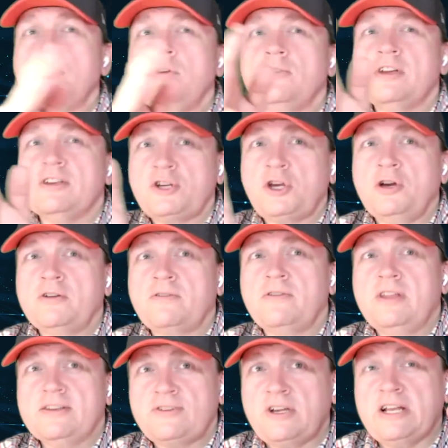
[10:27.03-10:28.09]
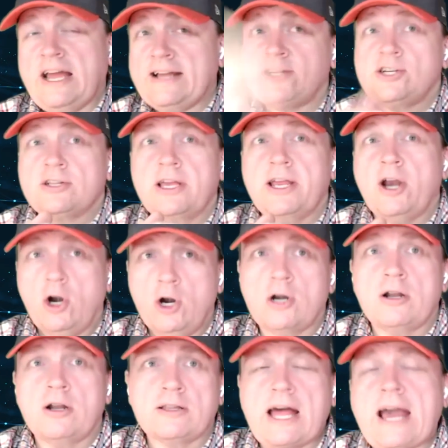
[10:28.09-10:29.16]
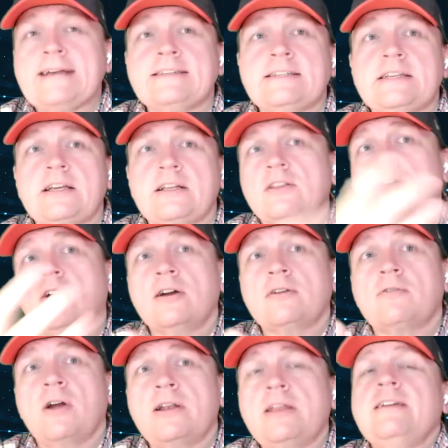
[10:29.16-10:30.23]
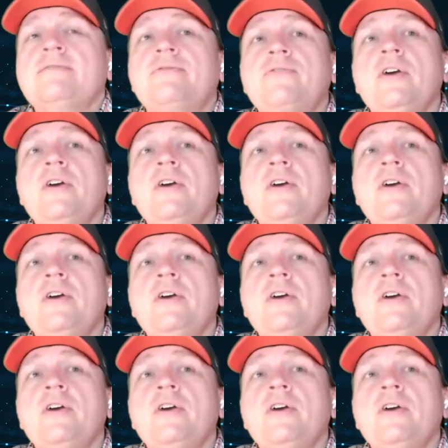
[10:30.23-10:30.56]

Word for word: this could actually hurt Elastic in the long run if